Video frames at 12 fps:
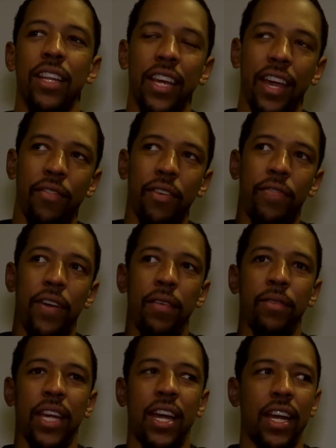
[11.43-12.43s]
I think every
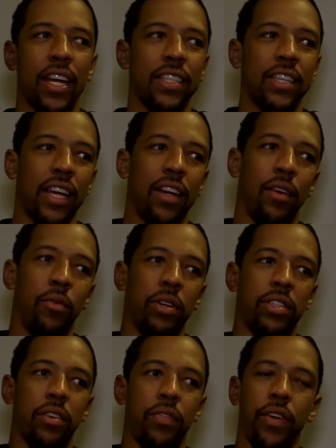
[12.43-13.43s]
family kind of has like a
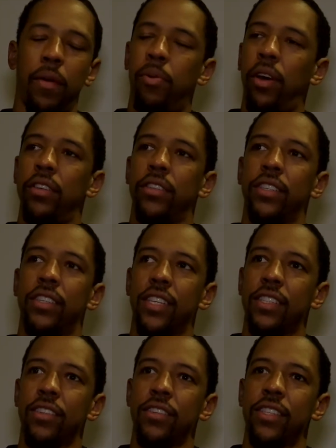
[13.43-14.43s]
whistle if you have brothers and
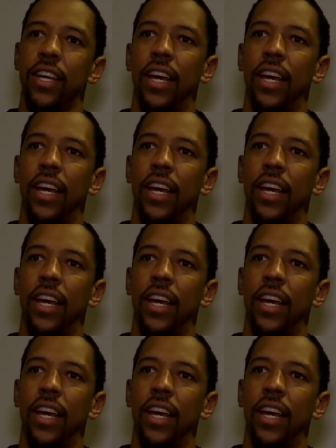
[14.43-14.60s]
sisters.